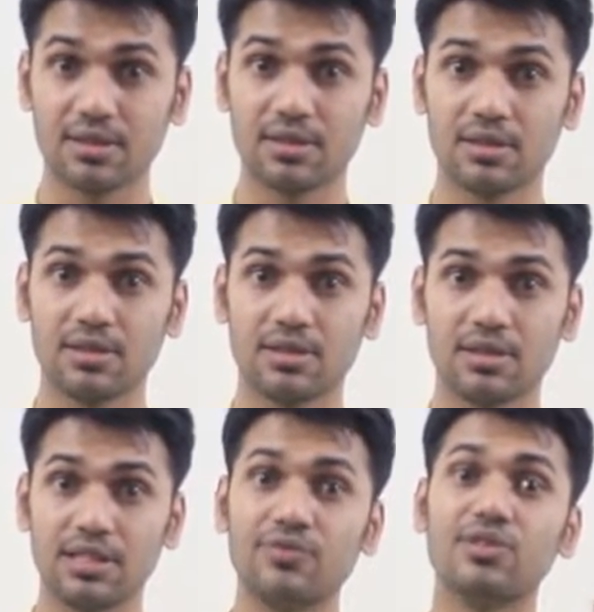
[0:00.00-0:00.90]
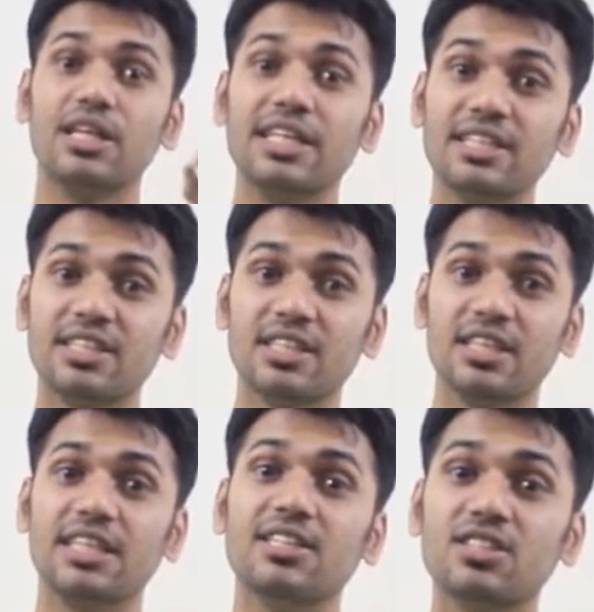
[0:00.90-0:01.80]
If it is
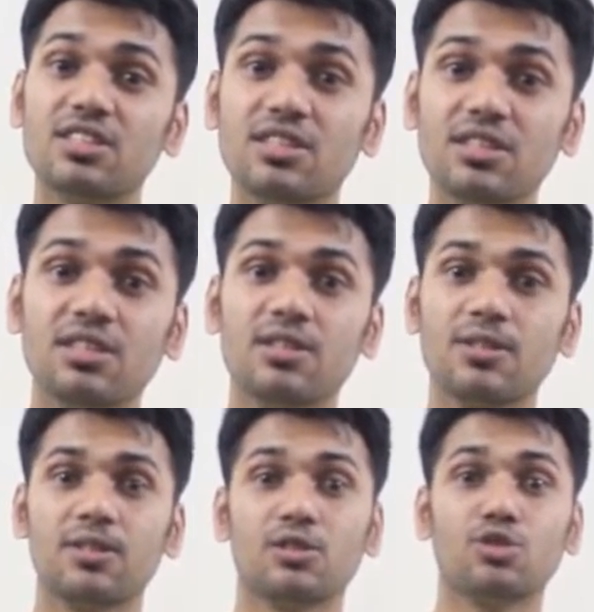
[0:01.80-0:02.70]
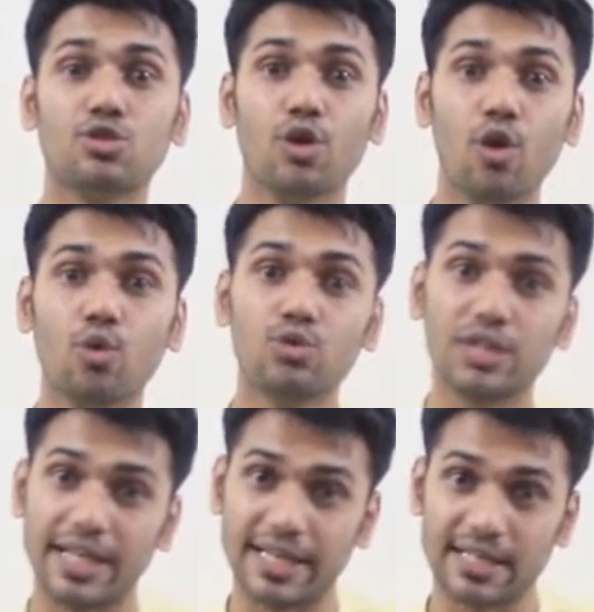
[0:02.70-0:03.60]
slow thing,
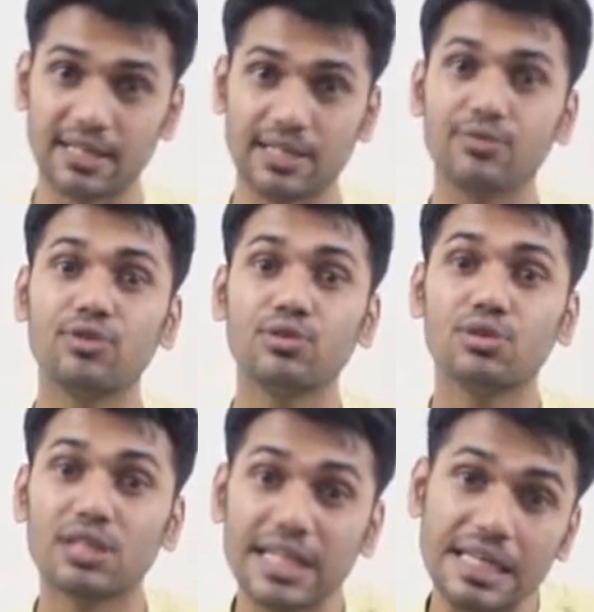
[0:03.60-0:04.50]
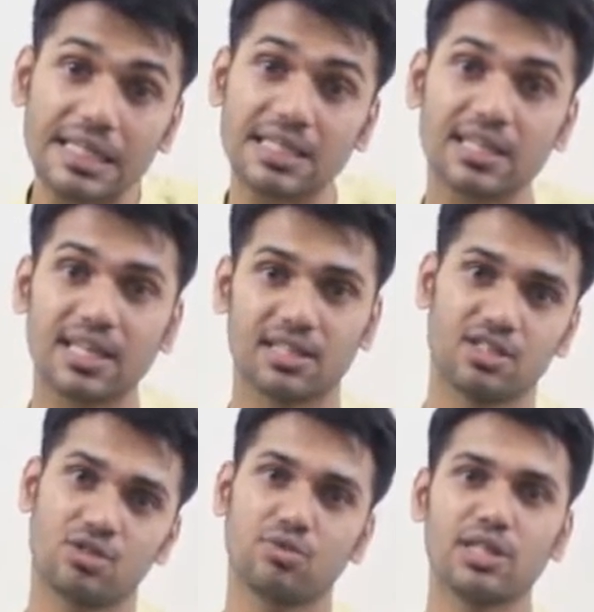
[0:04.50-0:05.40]
if you think that the
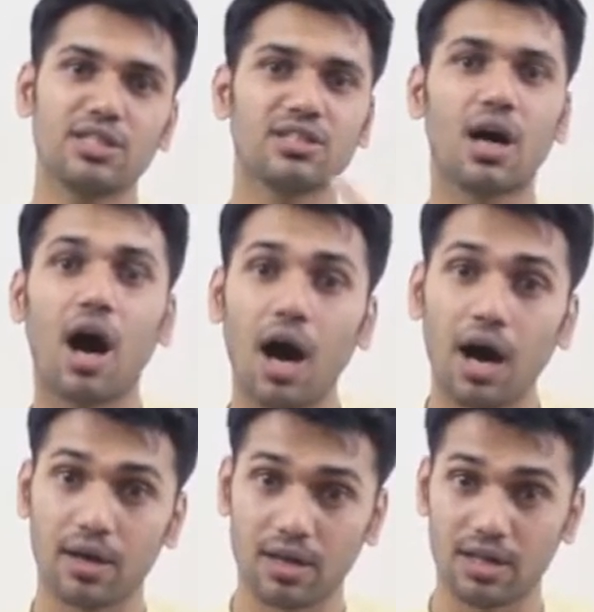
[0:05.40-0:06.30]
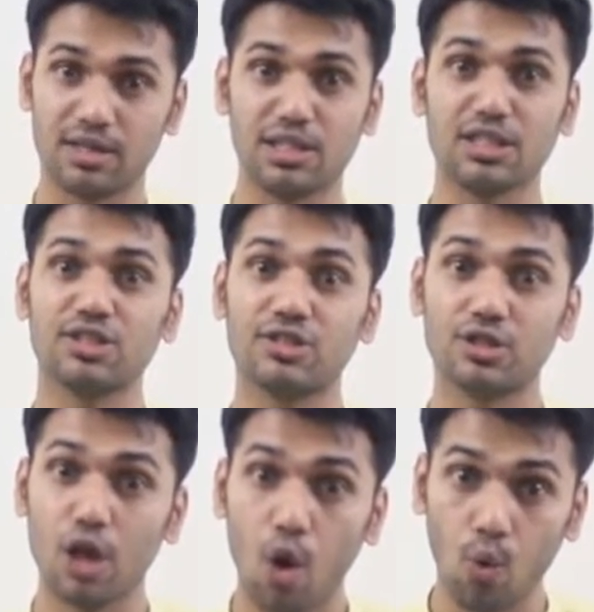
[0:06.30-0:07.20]
students are learning
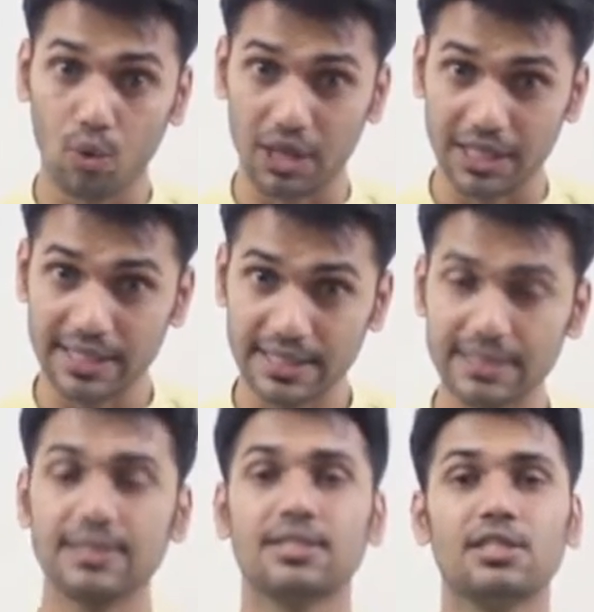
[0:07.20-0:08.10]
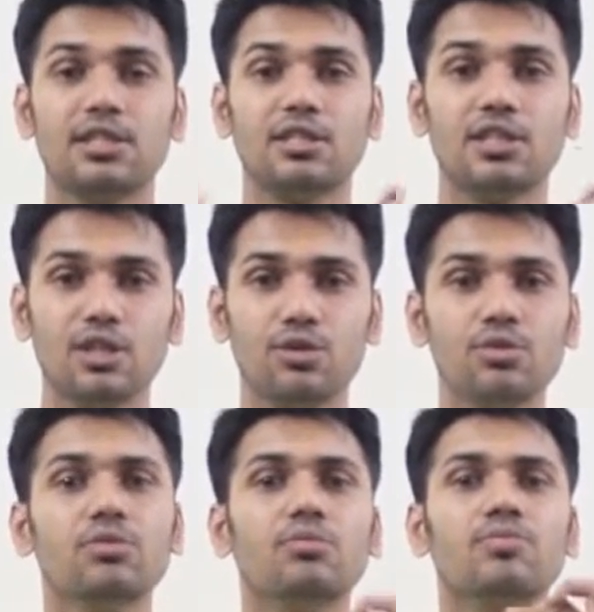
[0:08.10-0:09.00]
slowly, you
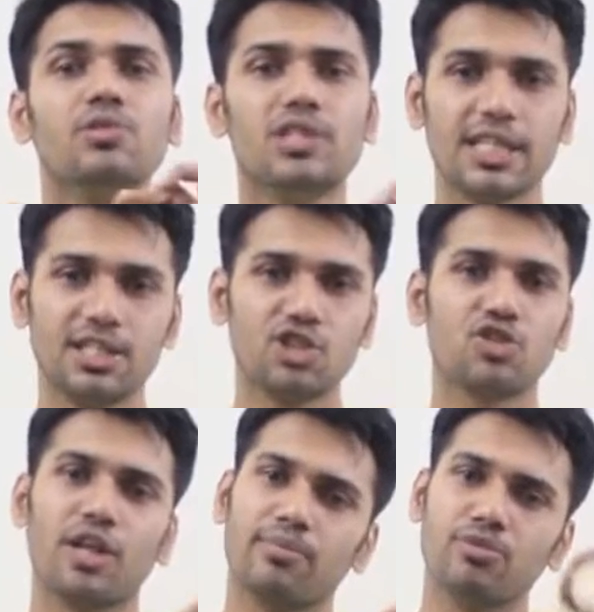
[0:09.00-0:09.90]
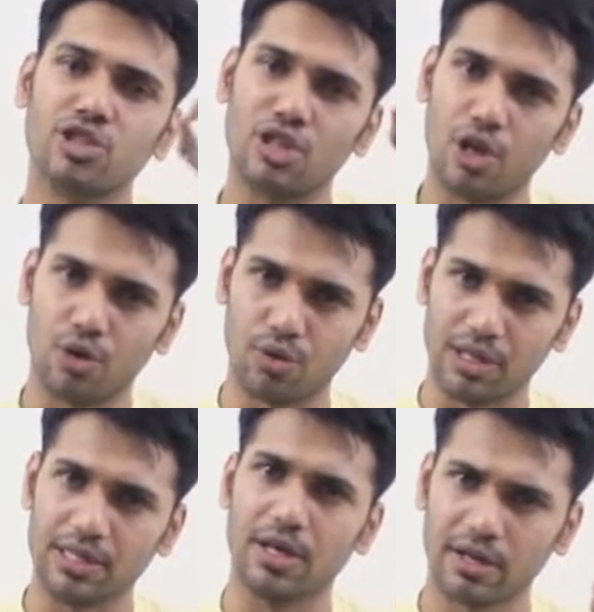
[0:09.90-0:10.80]
teach them slowly,
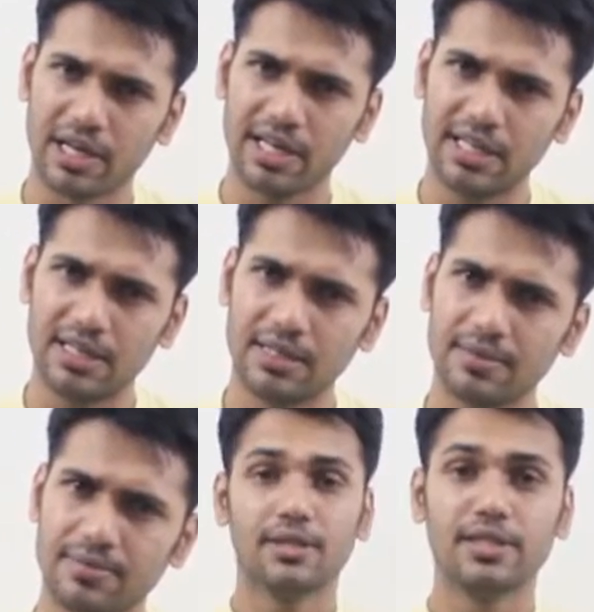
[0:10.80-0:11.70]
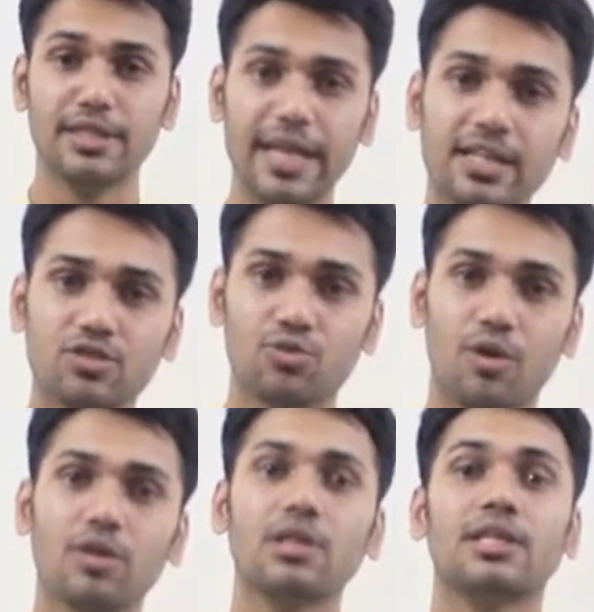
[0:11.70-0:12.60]
okay? The next one
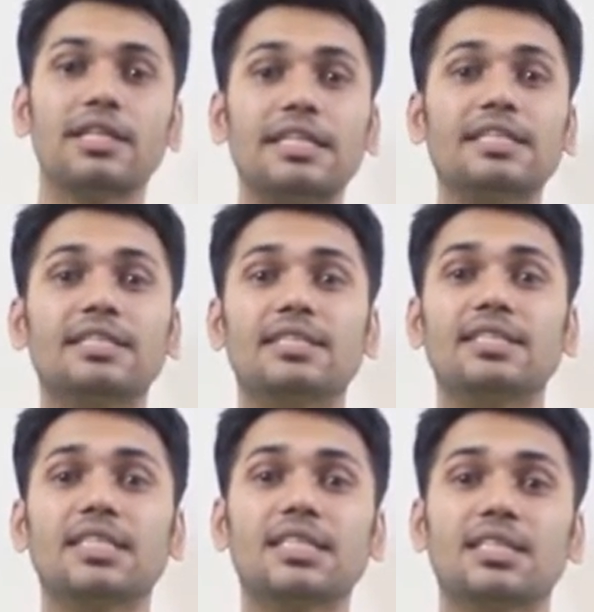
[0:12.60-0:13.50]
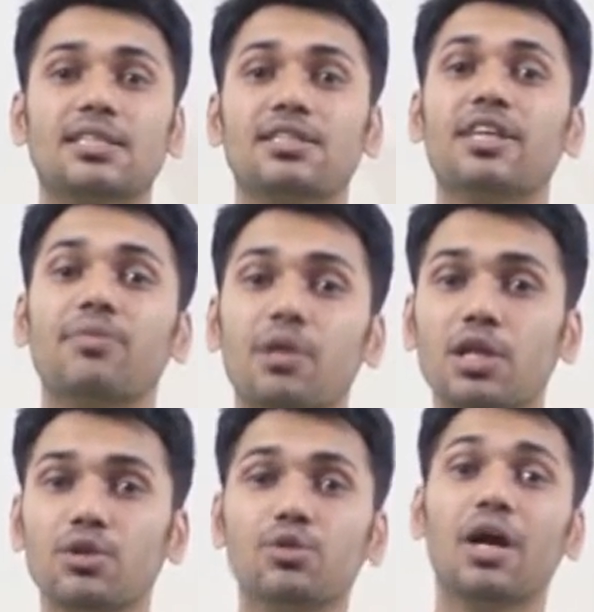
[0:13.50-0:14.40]
is
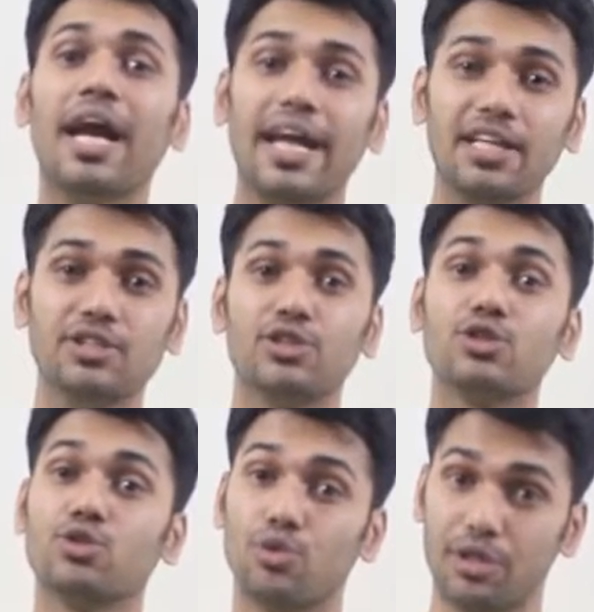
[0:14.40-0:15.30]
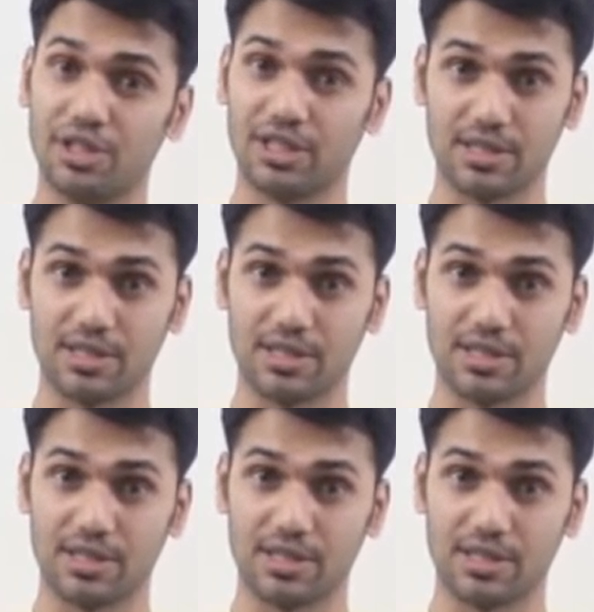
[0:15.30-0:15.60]
WH questions.